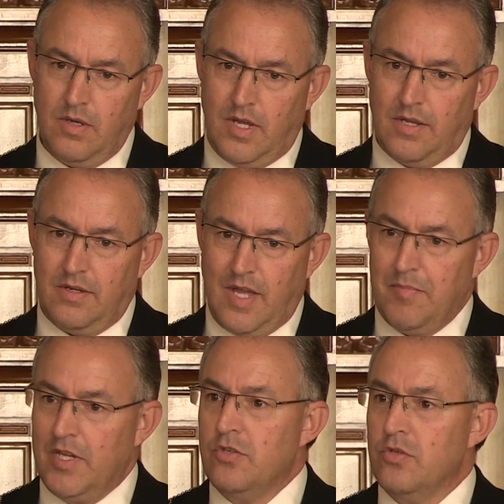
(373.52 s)
can
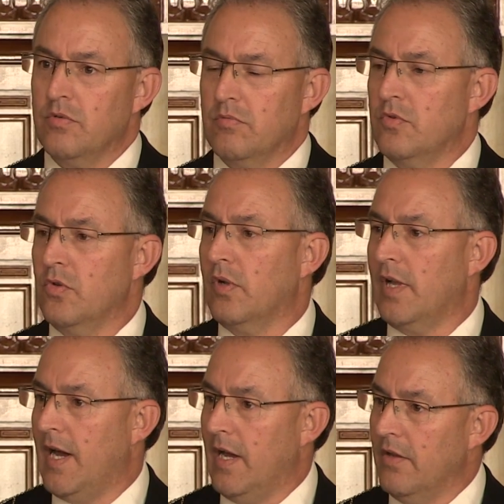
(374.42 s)
come into your
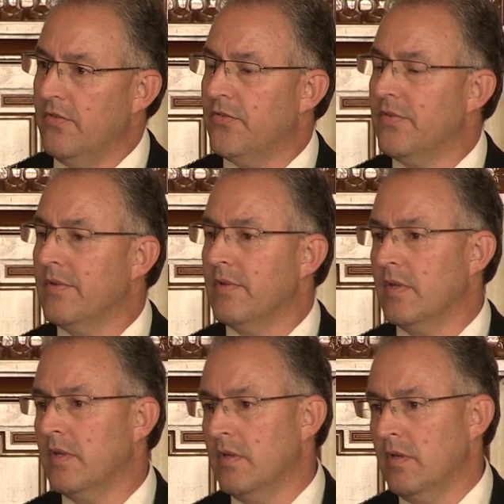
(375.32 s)
life
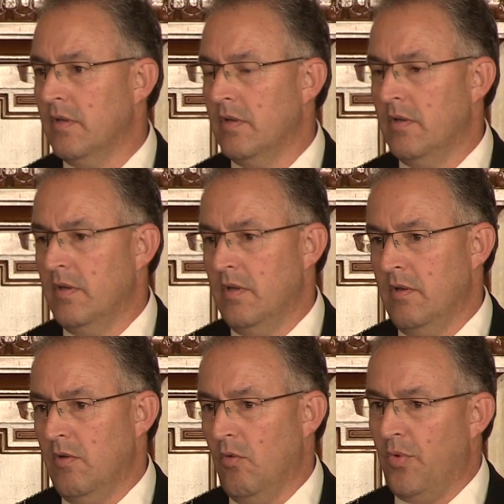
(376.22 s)

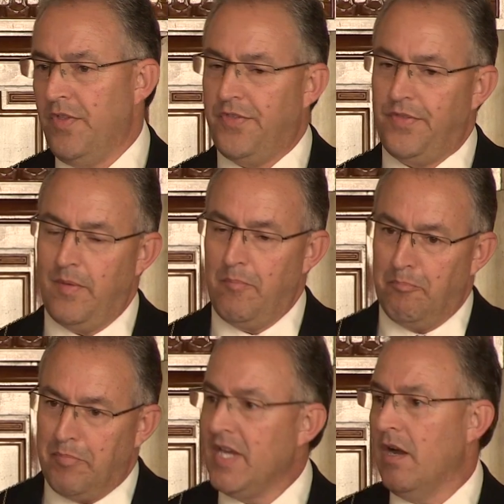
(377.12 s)
with
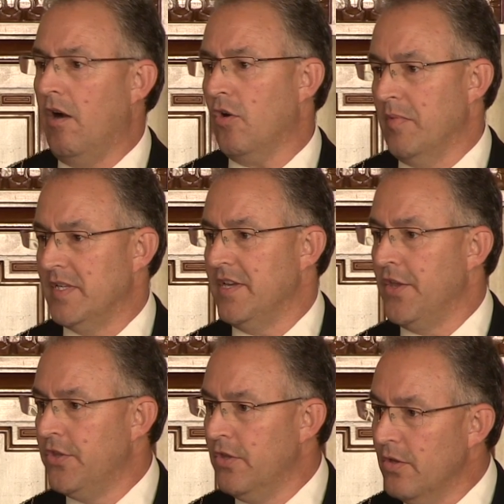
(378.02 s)
big arguments. He
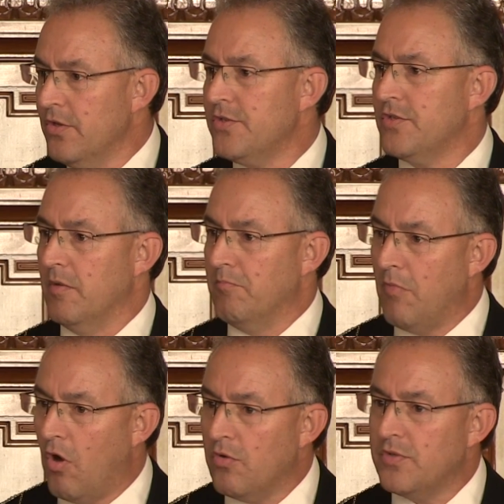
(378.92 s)
used the
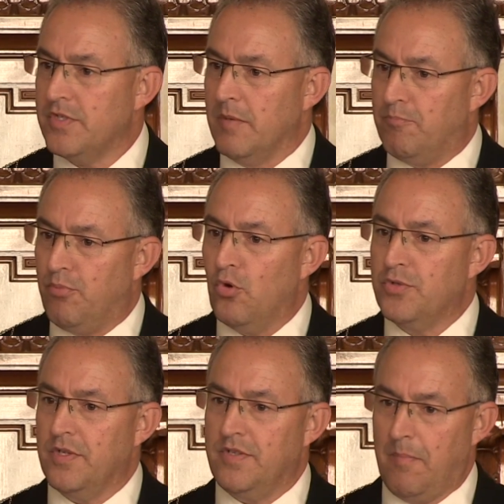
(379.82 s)
most
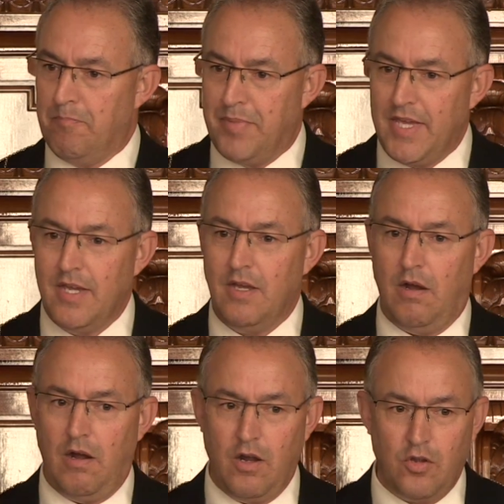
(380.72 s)
important and
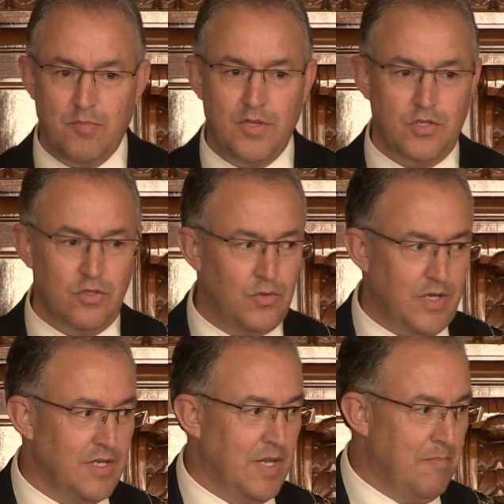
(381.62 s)
big argument you can